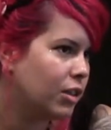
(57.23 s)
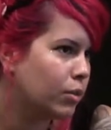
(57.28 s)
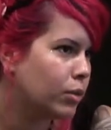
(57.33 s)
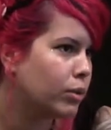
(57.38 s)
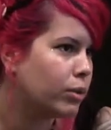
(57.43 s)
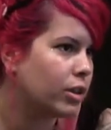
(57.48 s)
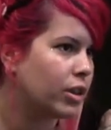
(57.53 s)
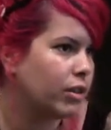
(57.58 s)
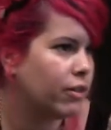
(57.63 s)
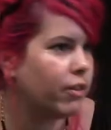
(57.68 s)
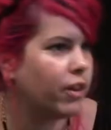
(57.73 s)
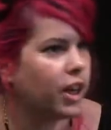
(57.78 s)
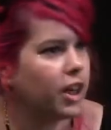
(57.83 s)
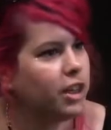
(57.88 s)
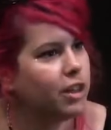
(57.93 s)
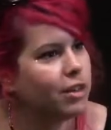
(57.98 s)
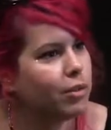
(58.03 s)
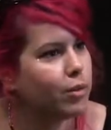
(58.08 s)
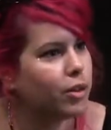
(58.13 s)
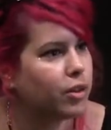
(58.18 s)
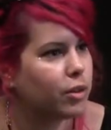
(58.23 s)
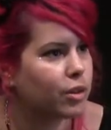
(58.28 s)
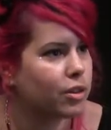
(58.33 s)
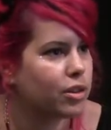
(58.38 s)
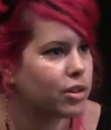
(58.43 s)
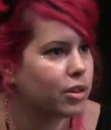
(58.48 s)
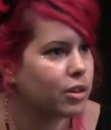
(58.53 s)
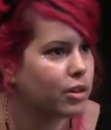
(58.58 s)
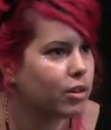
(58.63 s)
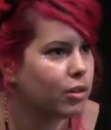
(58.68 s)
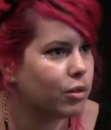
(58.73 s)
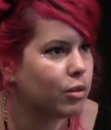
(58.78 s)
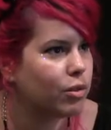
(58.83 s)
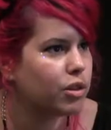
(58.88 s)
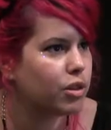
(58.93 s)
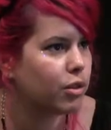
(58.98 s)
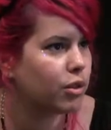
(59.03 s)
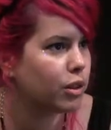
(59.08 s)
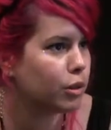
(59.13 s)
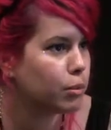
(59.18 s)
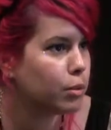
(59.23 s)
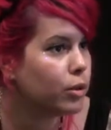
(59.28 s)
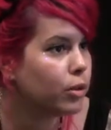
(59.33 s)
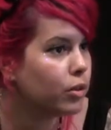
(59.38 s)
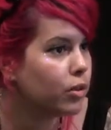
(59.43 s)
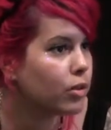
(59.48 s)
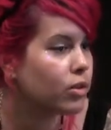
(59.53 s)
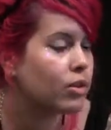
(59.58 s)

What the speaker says: We were inviting researchers to show their books